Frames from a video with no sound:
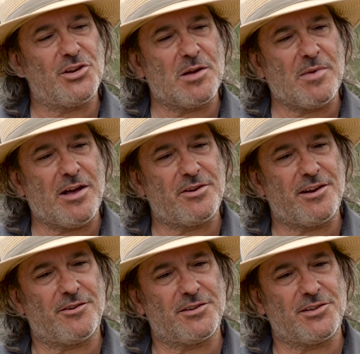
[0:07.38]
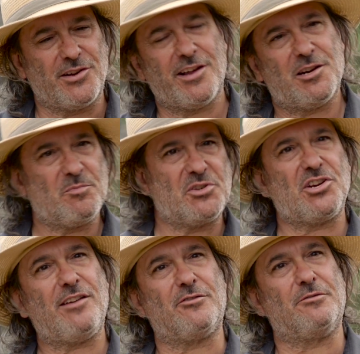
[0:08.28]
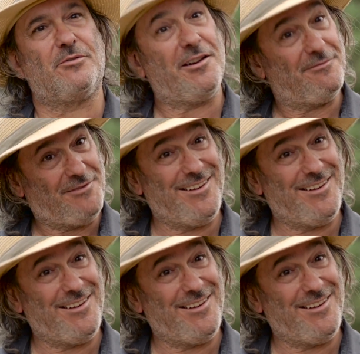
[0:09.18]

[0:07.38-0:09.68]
you come out here and you hand them a shovel, right?